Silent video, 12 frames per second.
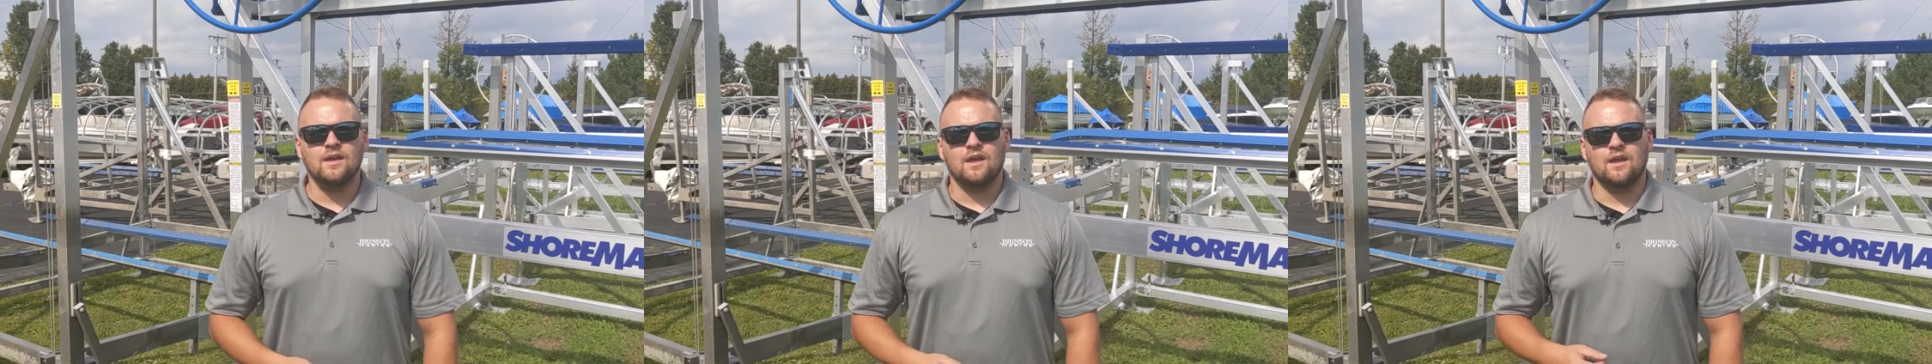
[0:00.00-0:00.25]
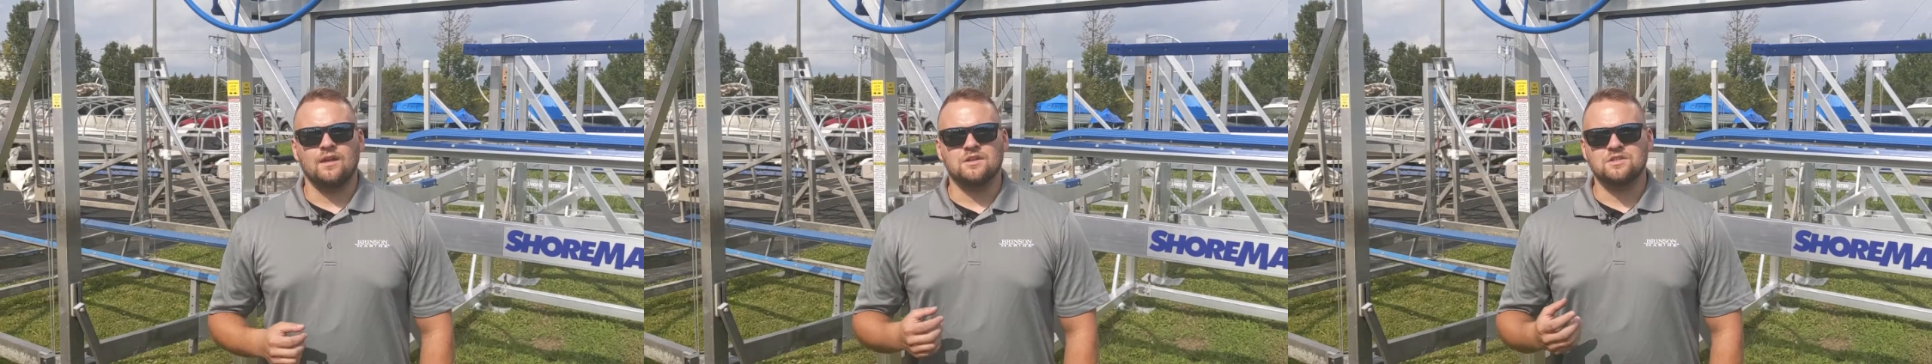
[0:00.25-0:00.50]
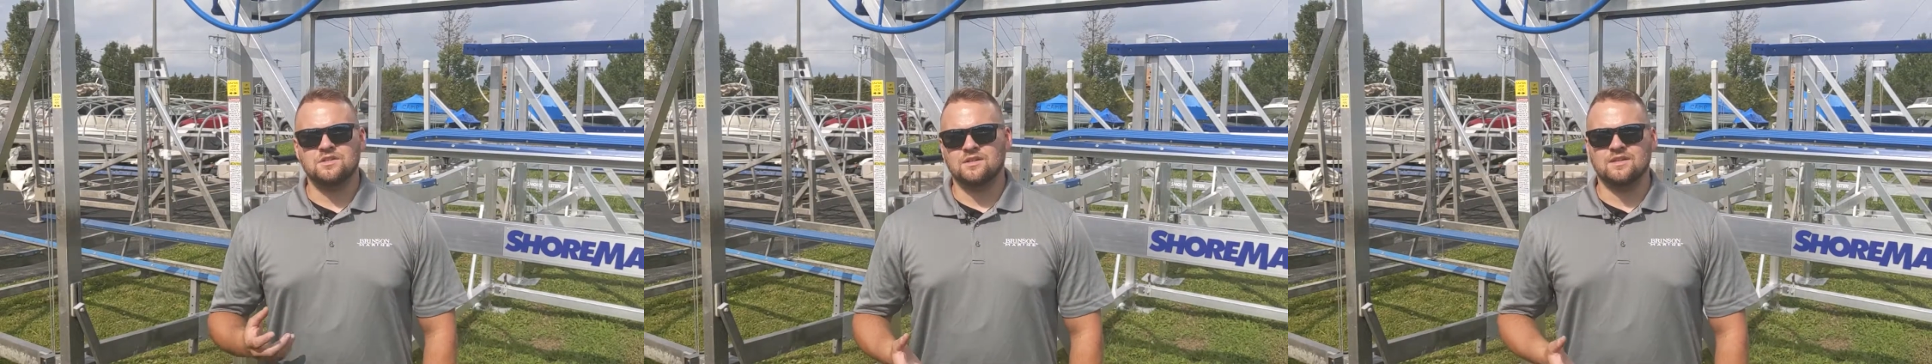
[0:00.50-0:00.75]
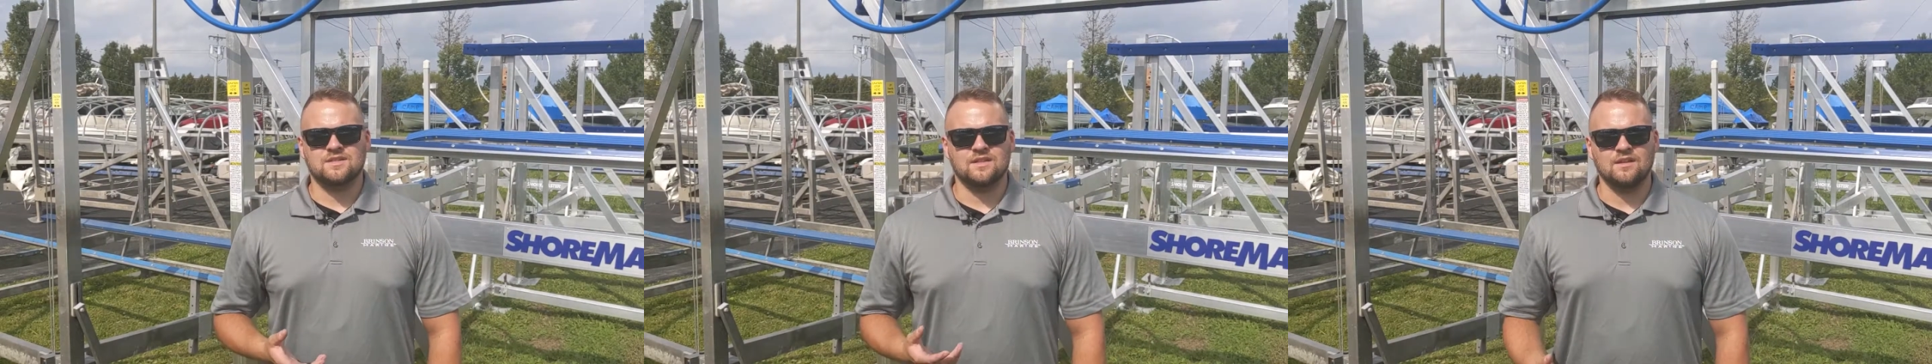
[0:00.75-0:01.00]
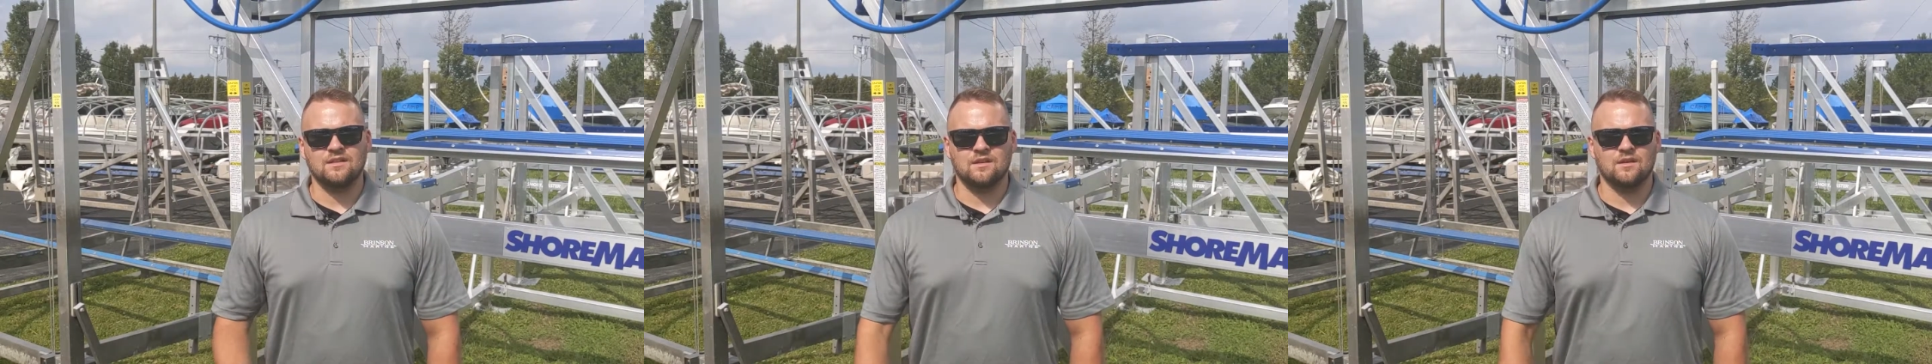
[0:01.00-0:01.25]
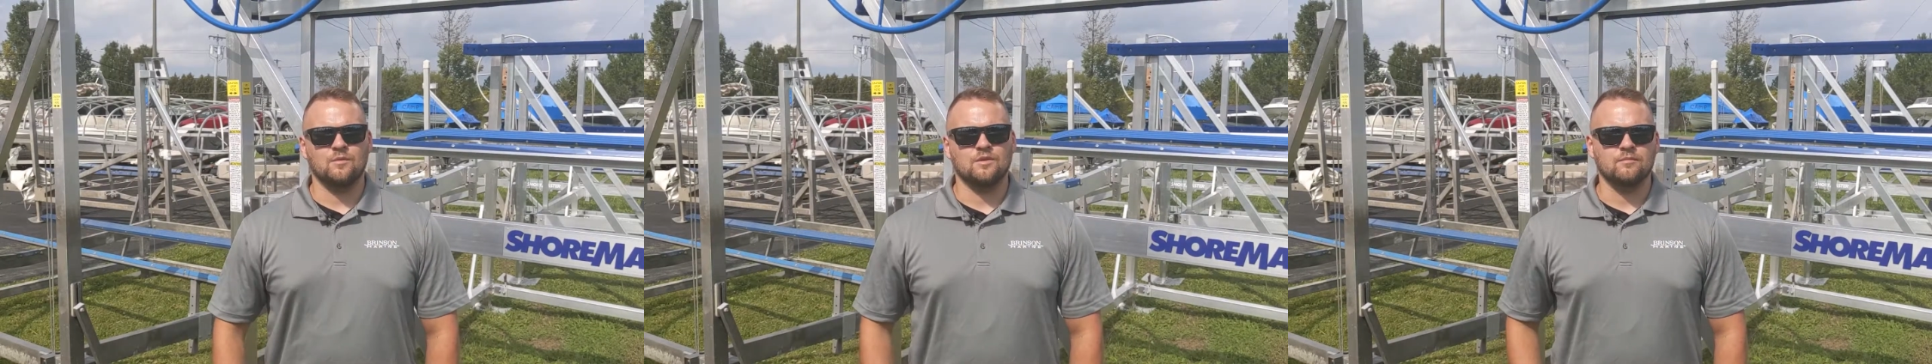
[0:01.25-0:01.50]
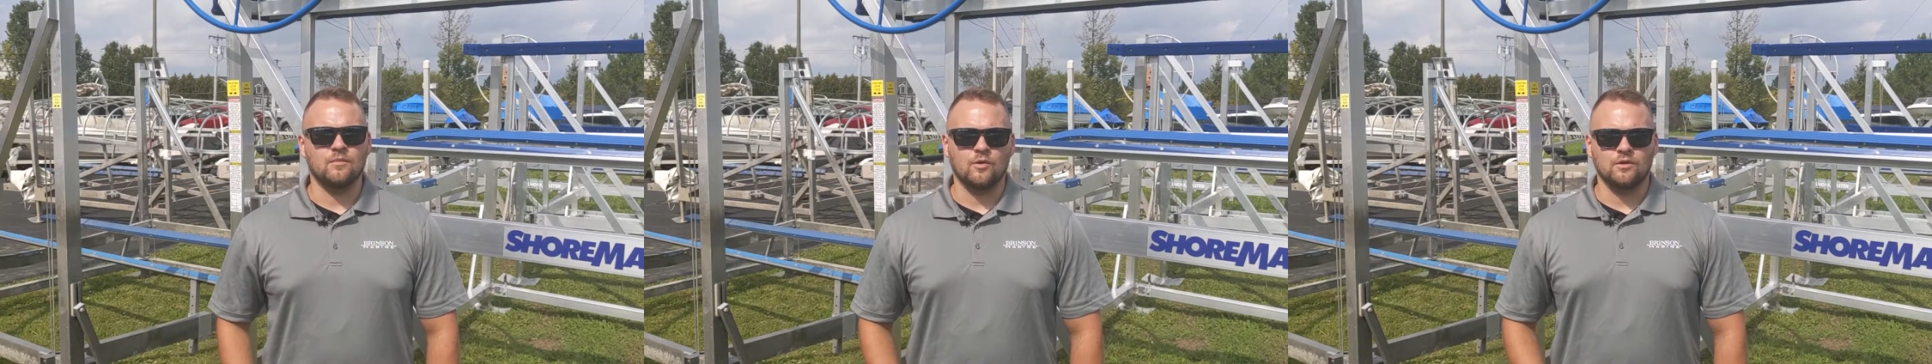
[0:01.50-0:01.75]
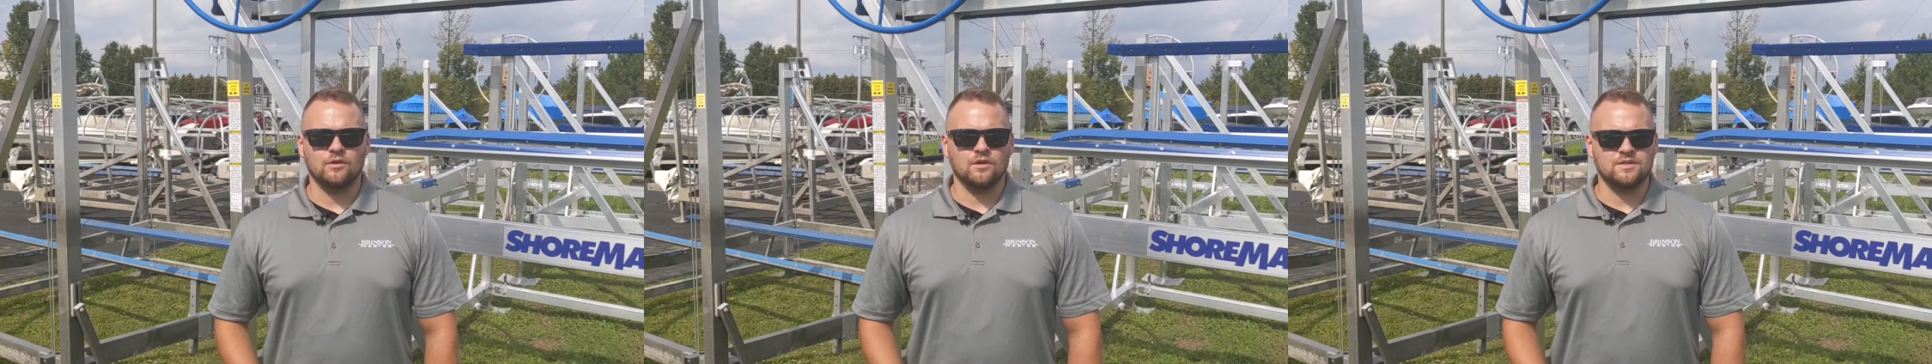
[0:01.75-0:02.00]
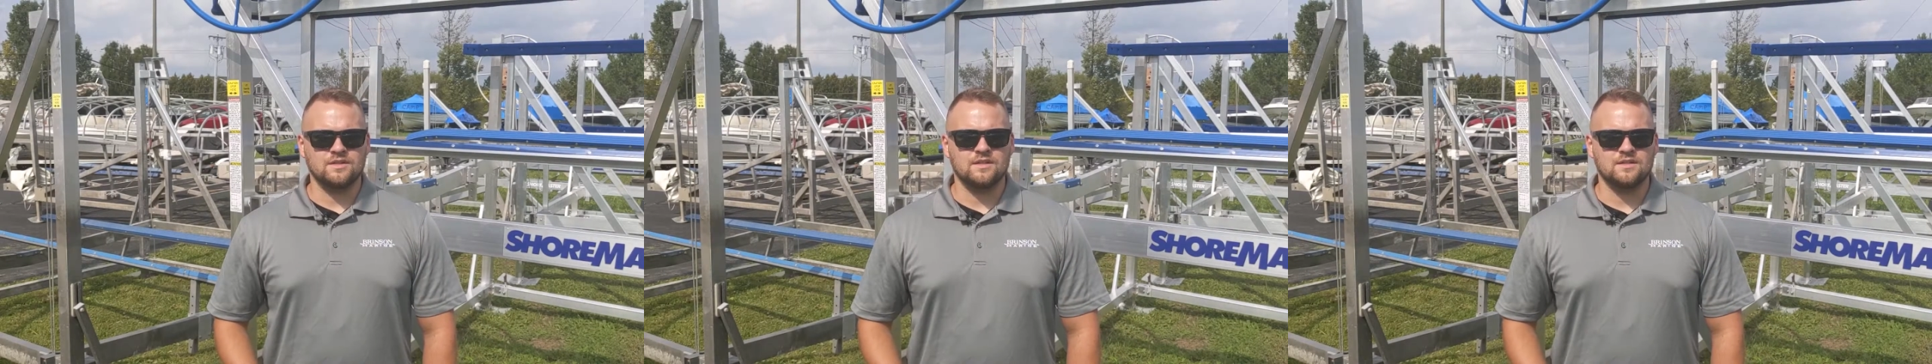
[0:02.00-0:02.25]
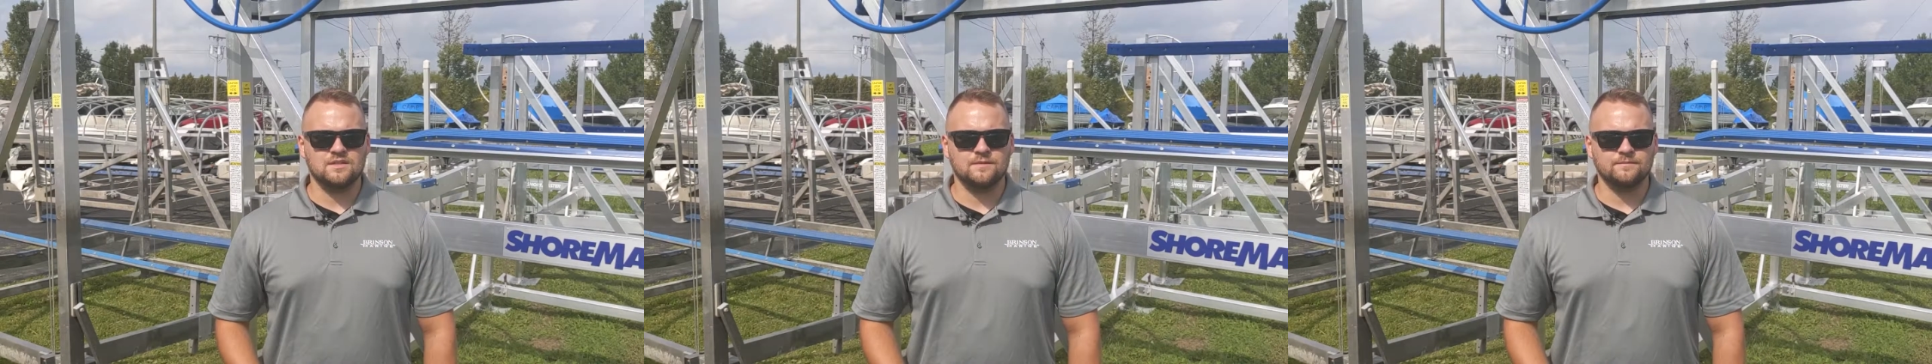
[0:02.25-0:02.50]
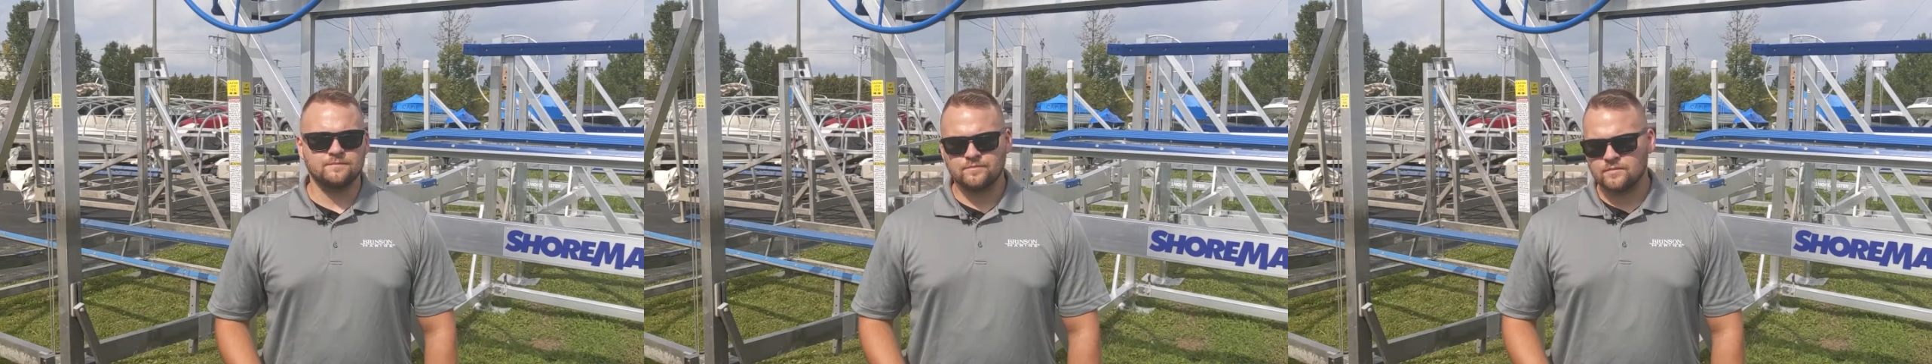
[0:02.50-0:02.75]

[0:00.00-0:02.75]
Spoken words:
and it's just going to sit in there with the motor all season.